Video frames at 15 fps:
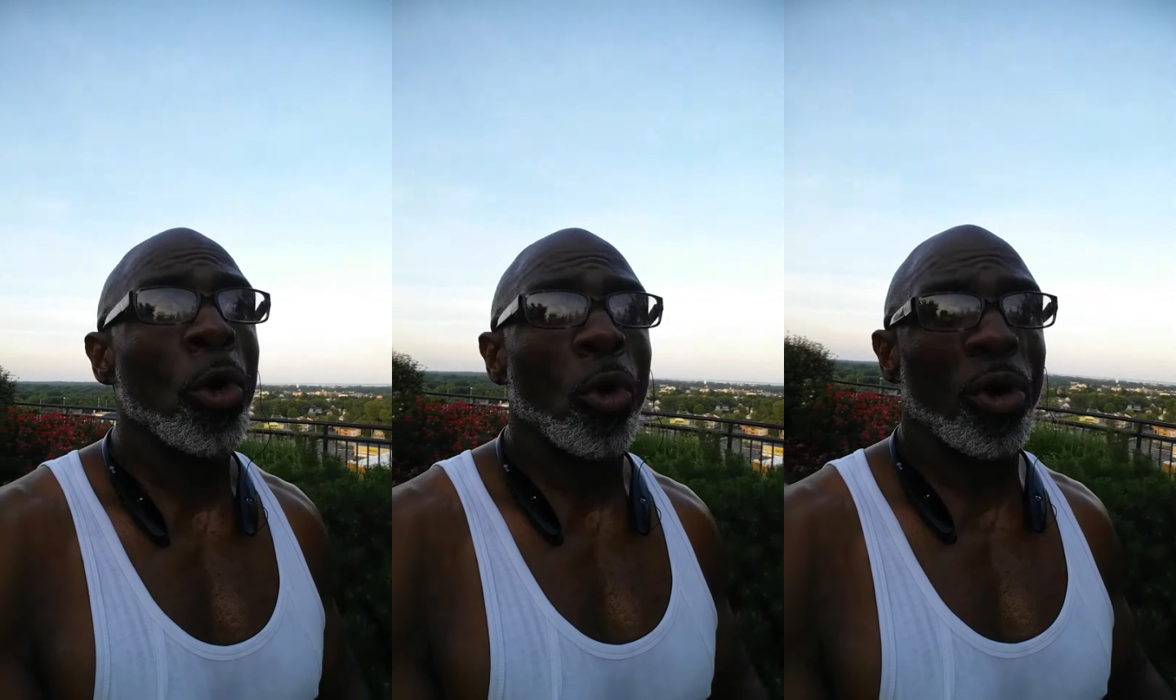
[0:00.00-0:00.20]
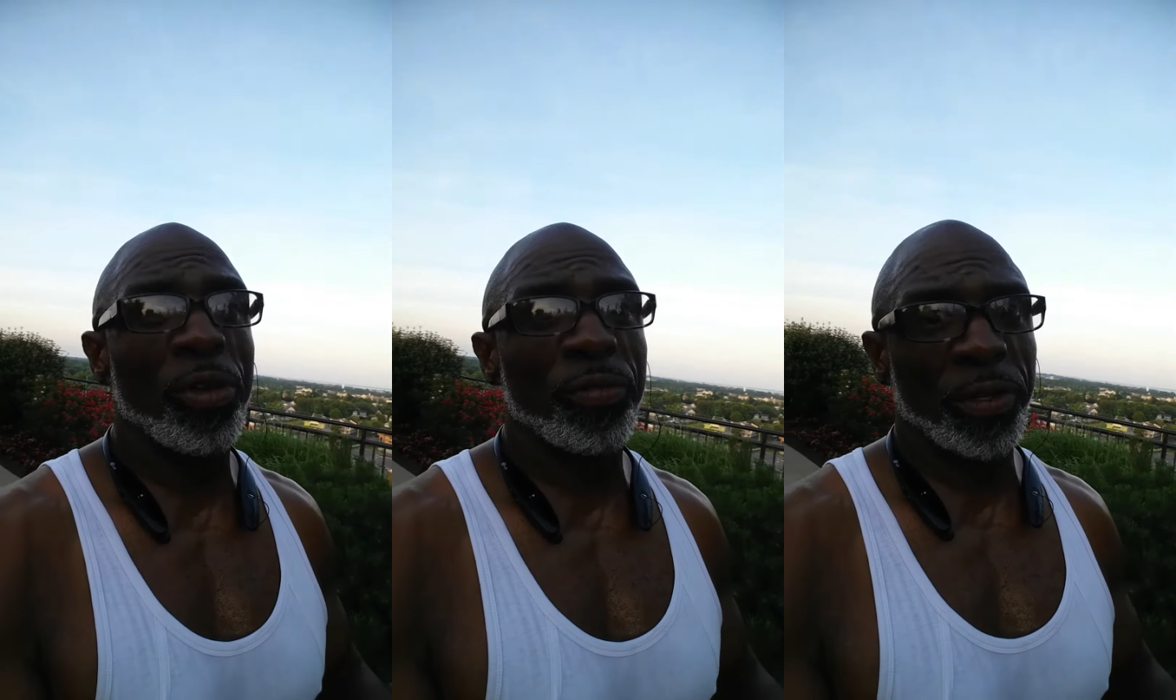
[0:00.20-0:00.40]

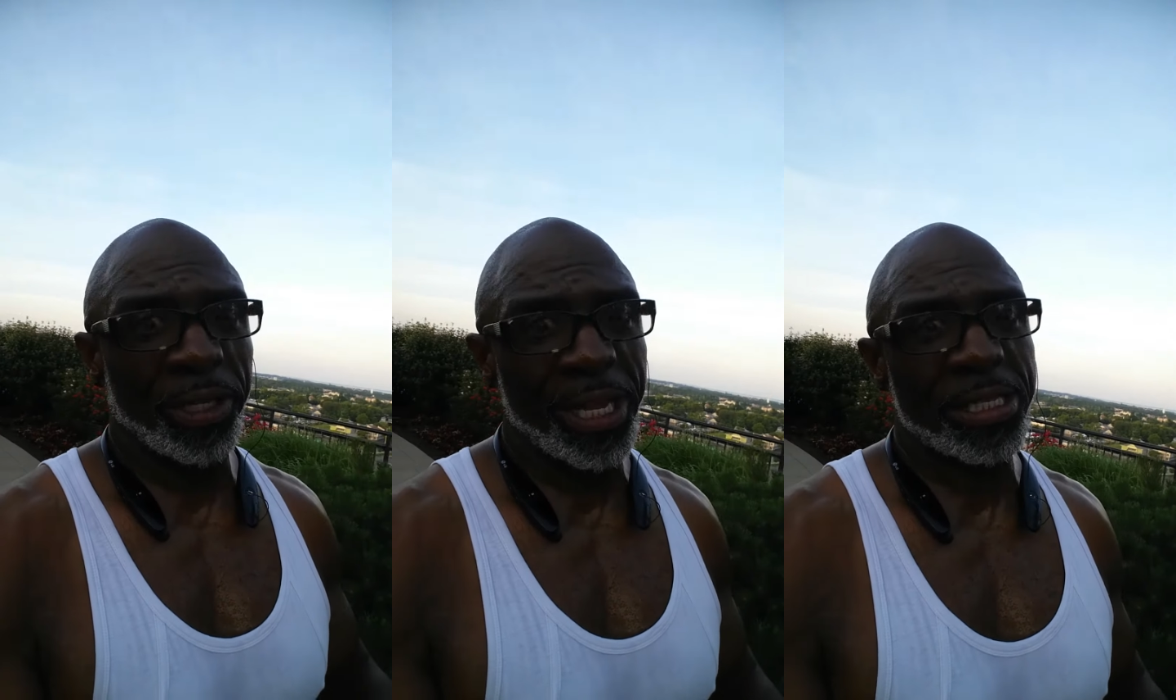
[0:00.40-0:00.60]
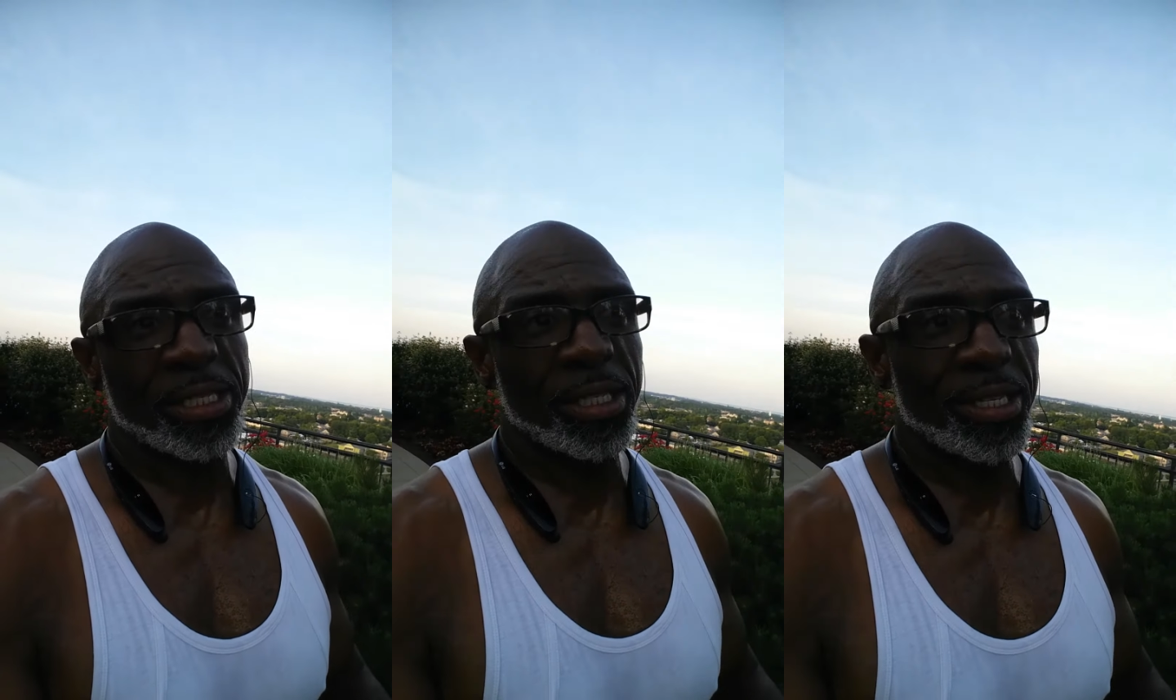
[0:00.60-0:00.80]
or even
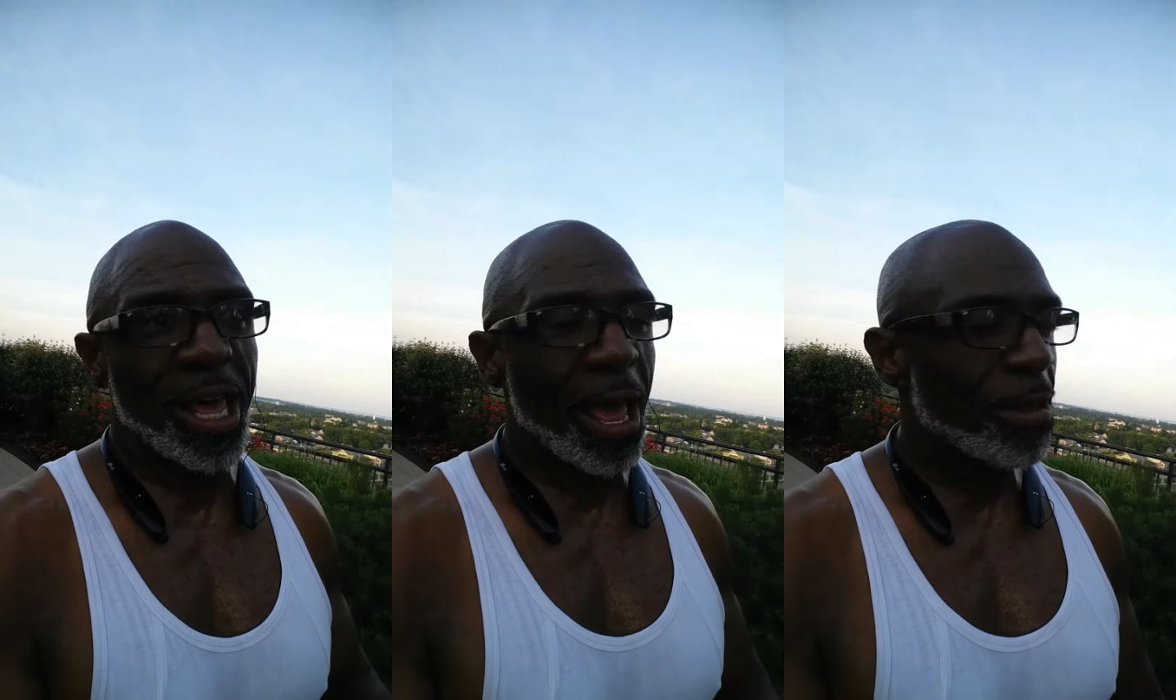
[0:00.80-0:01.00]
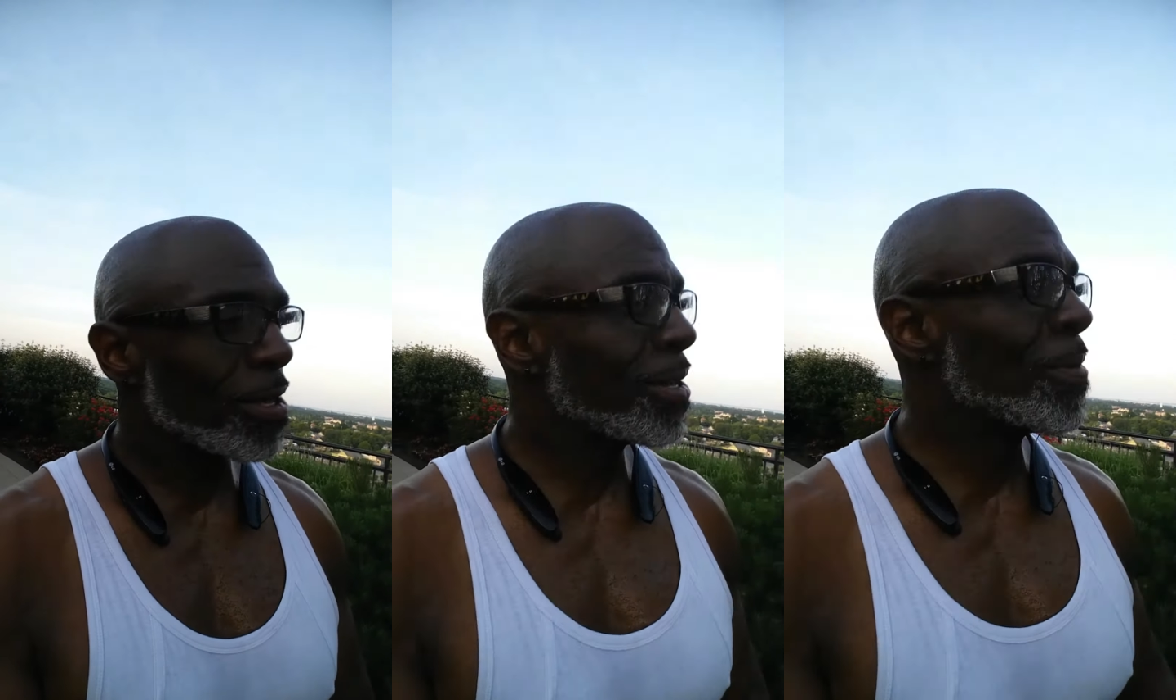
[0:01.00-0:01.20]
less than
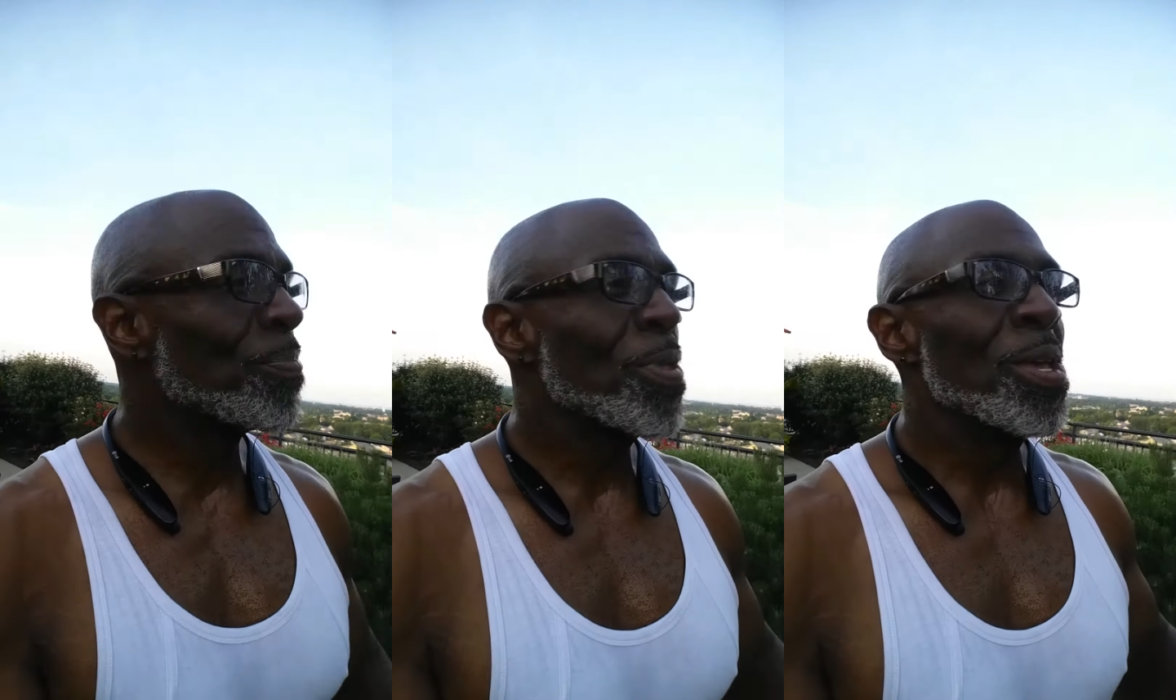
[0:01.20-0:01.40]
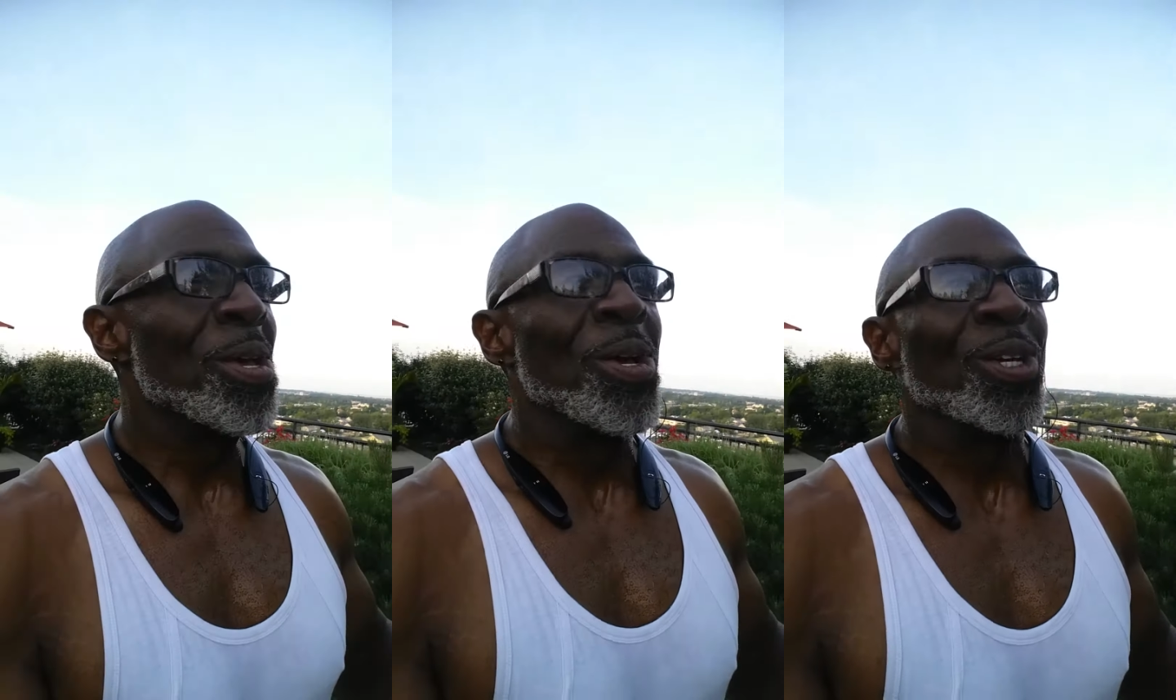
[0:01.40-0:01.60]
that.
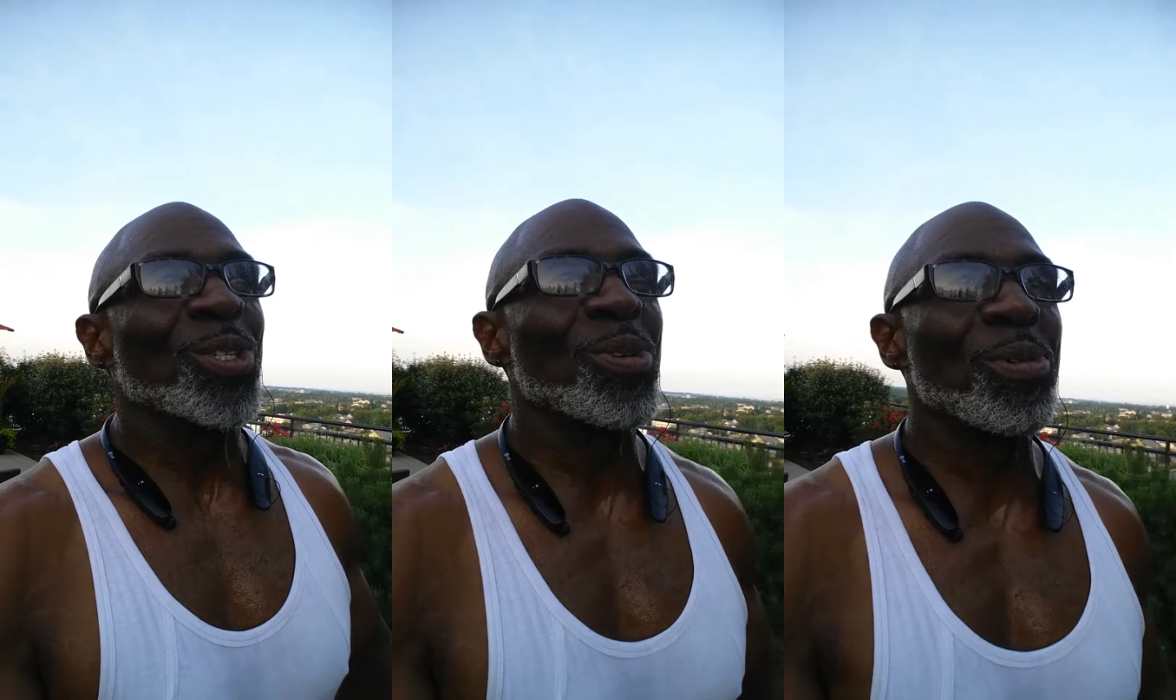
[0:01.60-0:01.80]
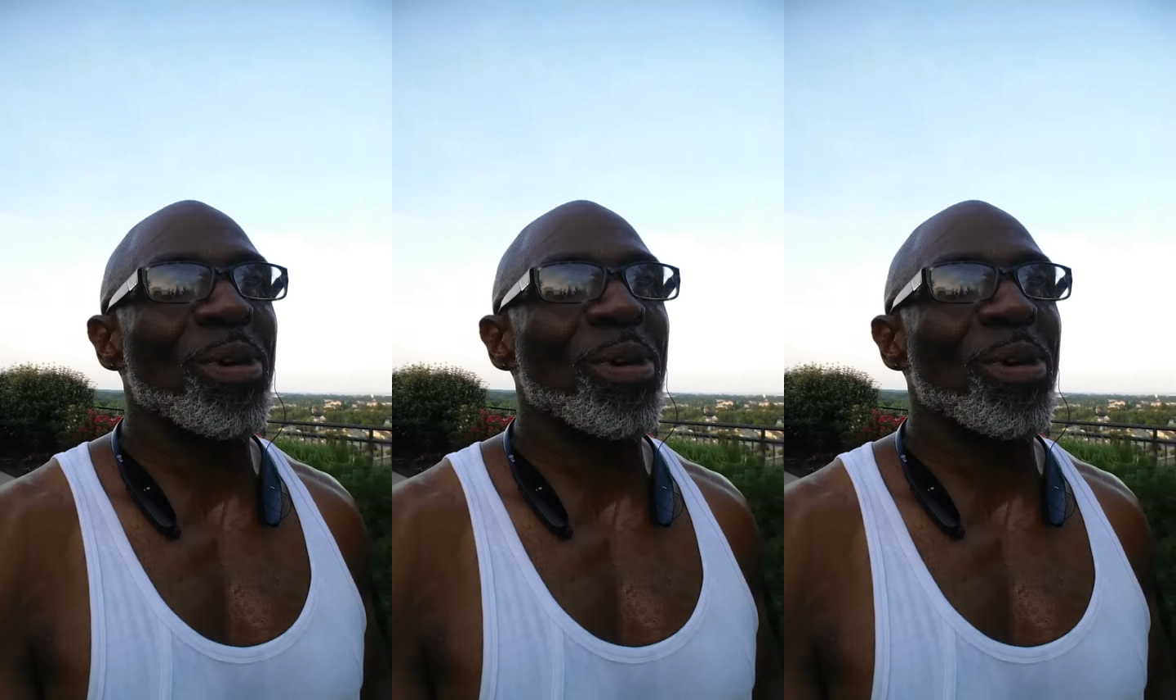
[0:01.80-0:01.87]
So